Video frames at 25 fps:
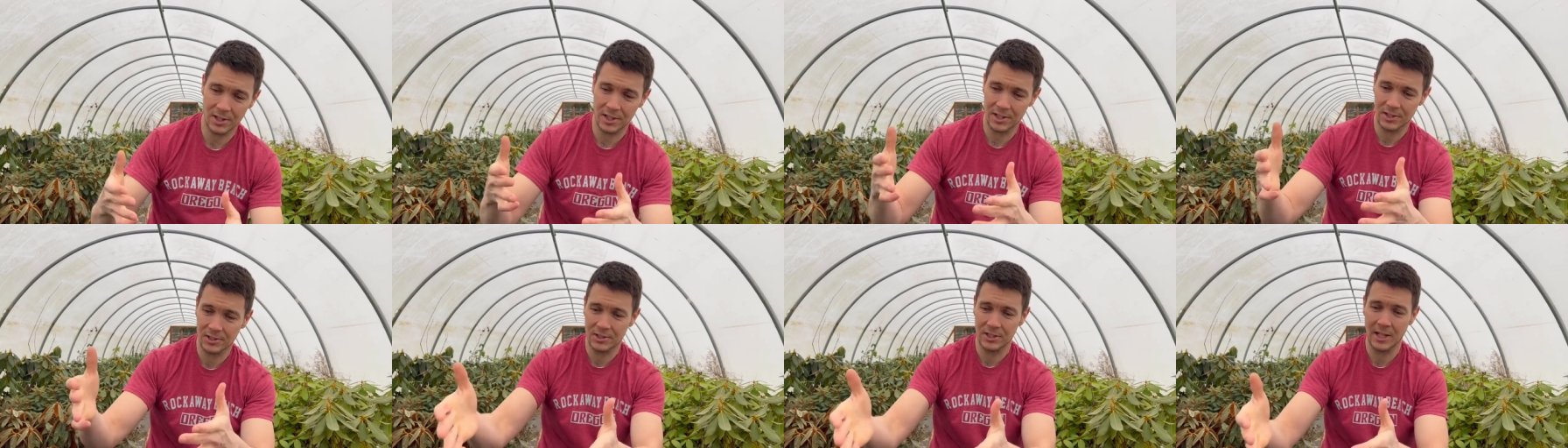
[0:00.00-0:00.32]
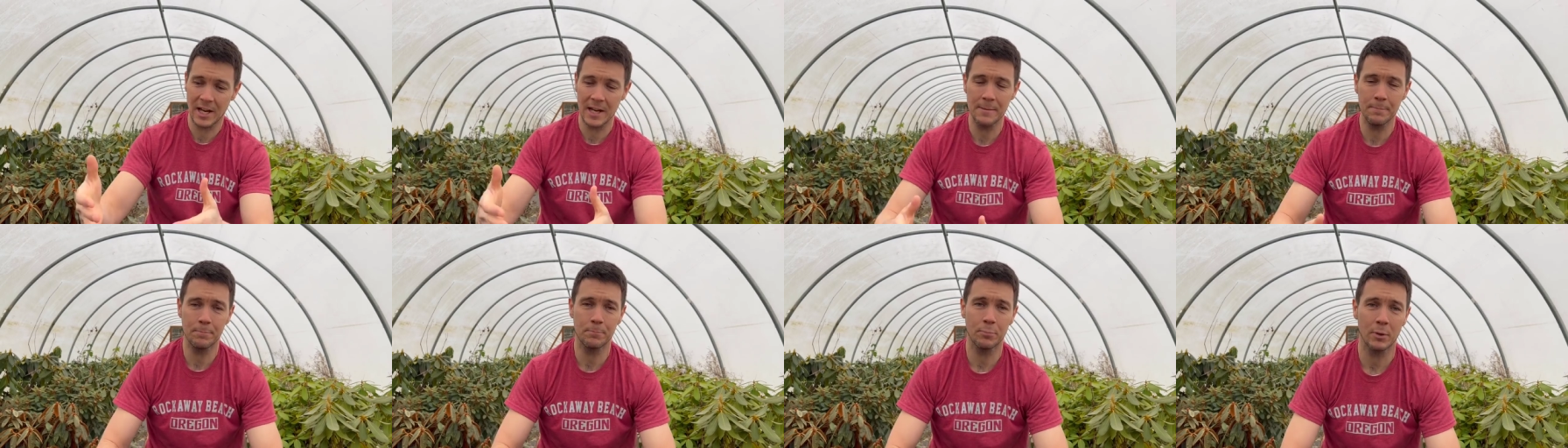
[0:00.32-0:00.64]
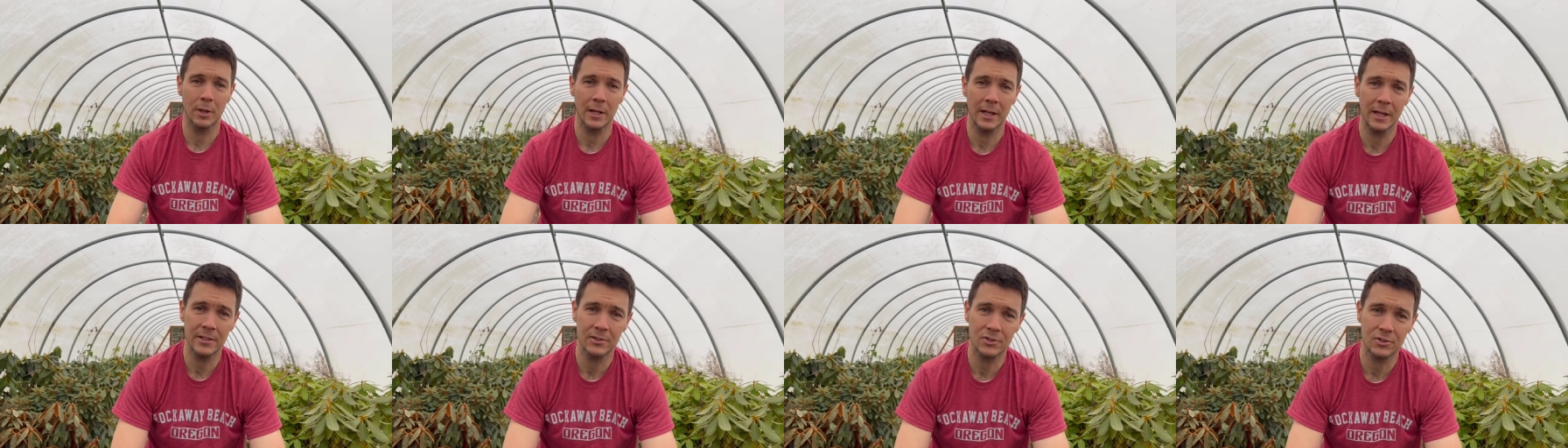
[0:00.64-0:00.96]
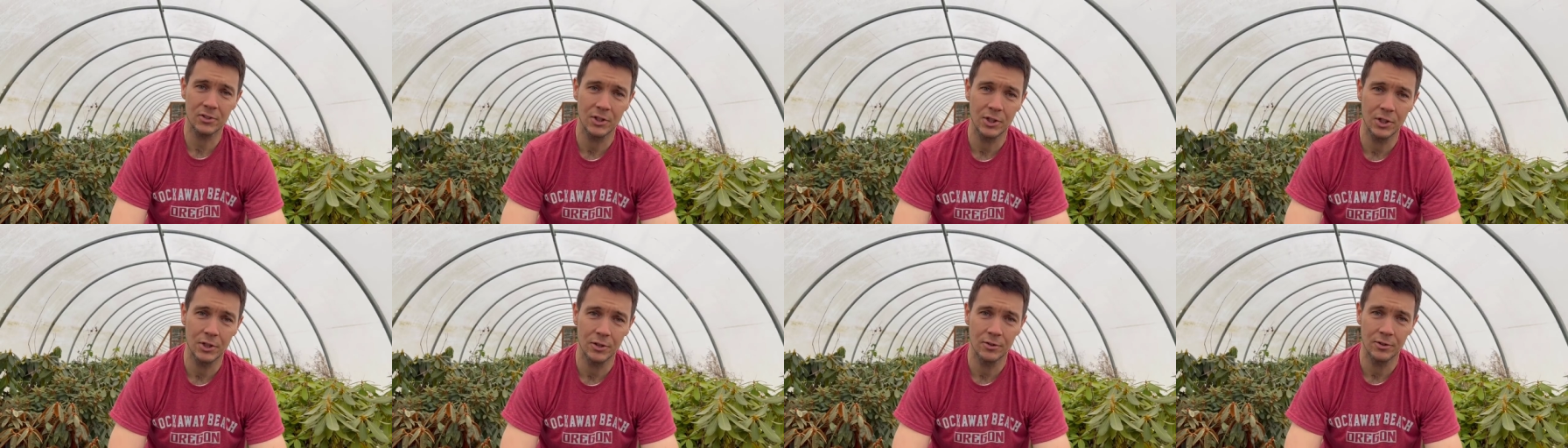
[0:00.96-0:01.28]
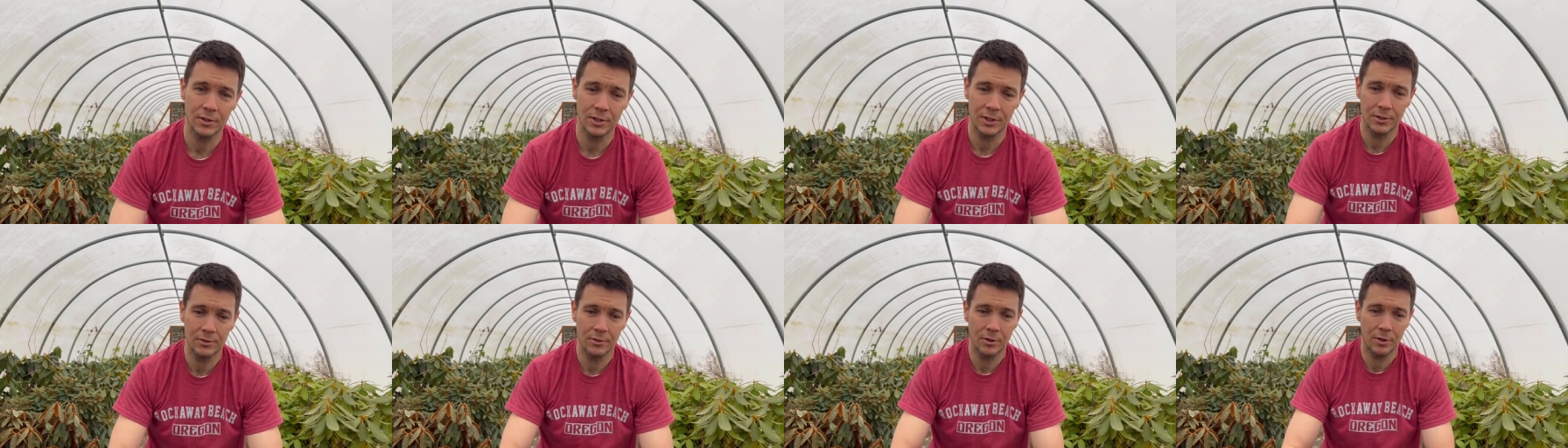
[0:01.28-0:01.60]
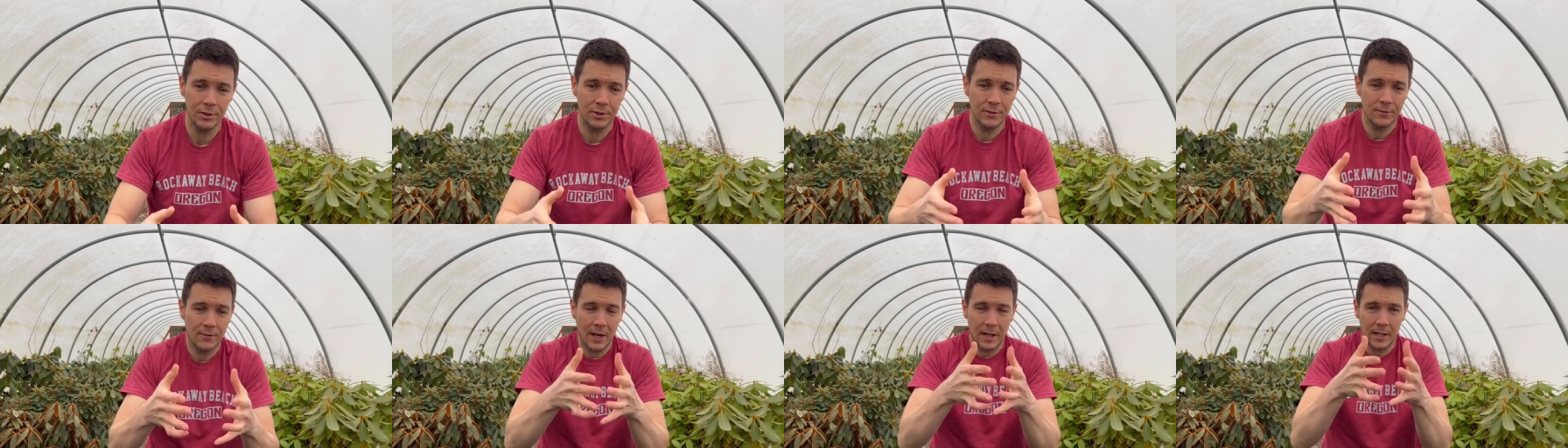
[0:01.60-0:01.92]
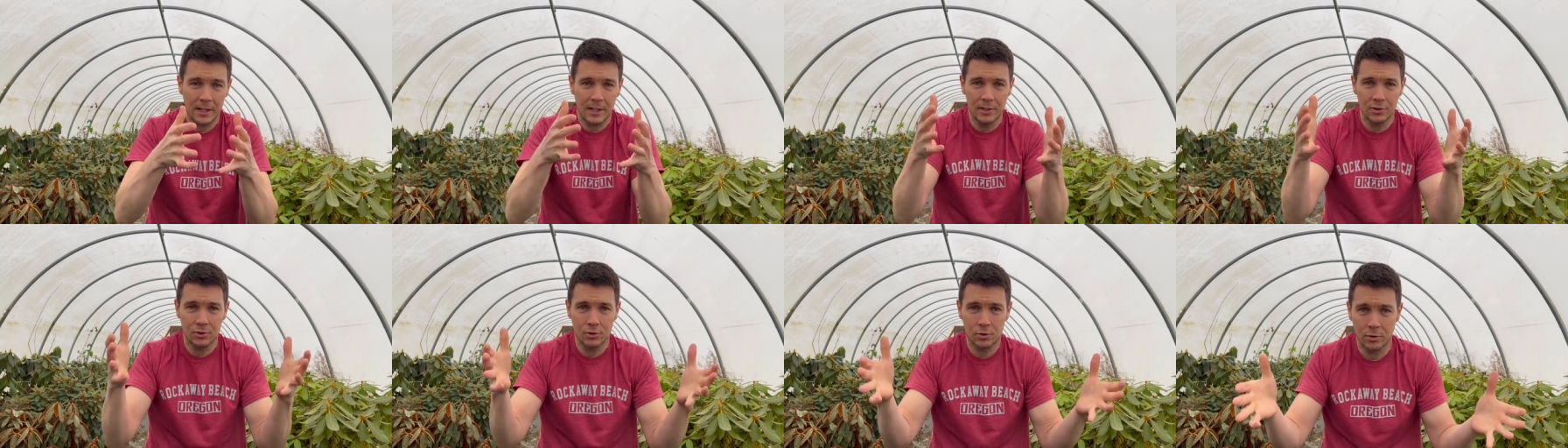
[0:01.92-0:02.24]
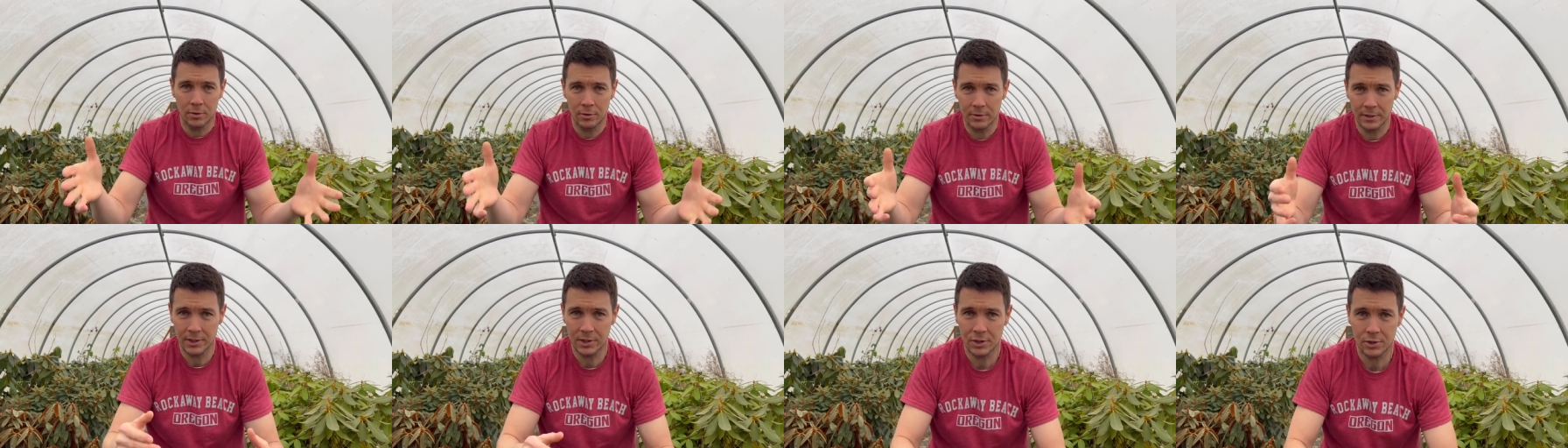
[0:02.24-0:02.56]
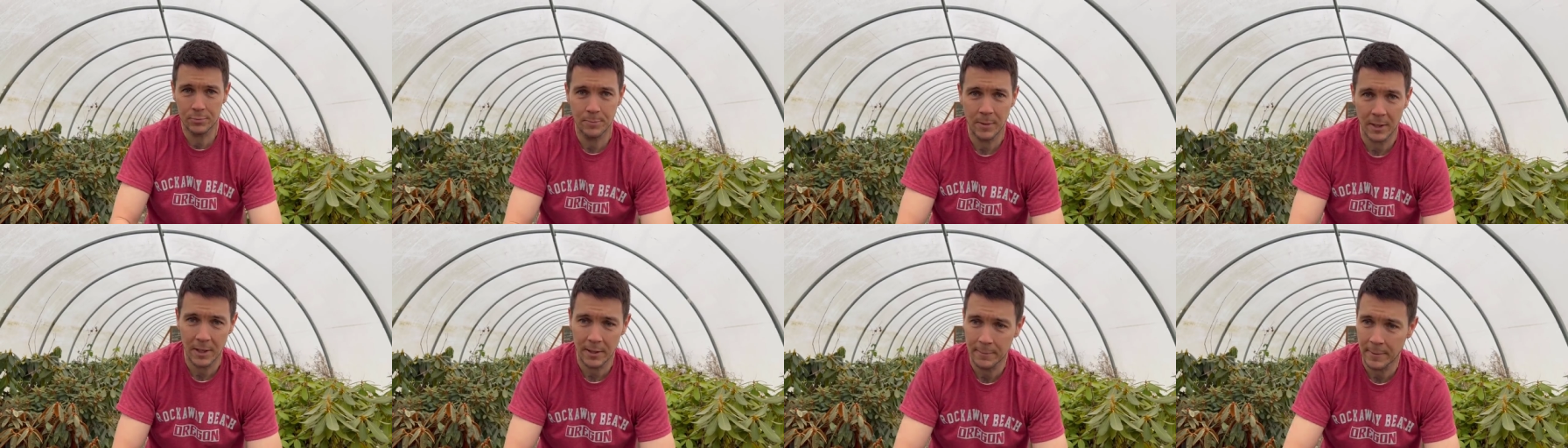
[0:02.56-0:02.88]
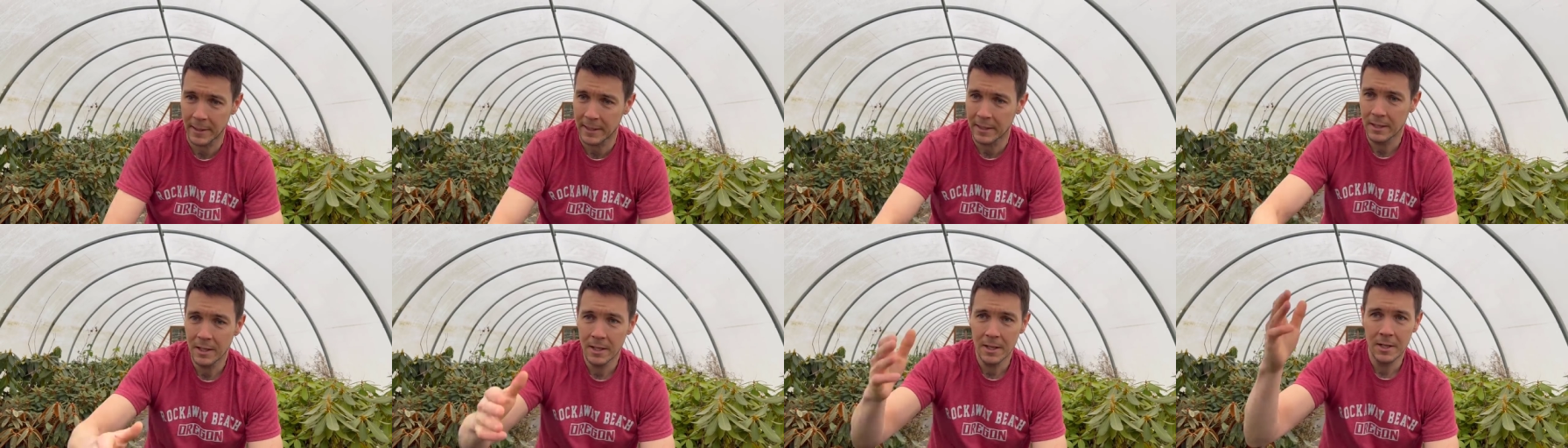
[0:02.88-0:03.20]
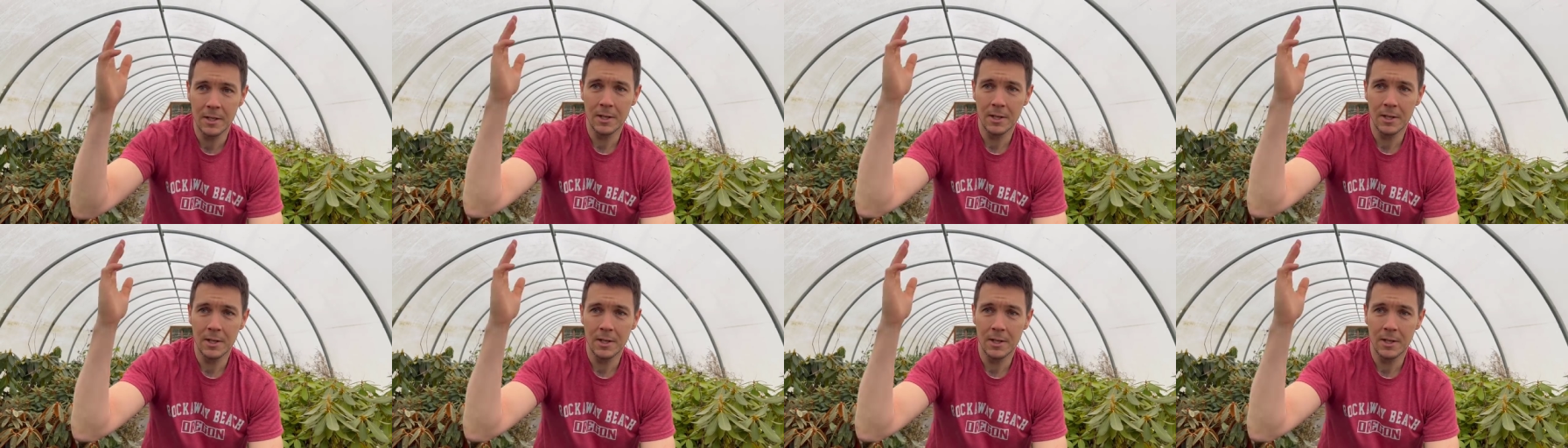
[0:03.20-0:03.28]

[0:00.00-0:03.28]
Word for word: of the same plant so you, you know you've got a controlled experiment.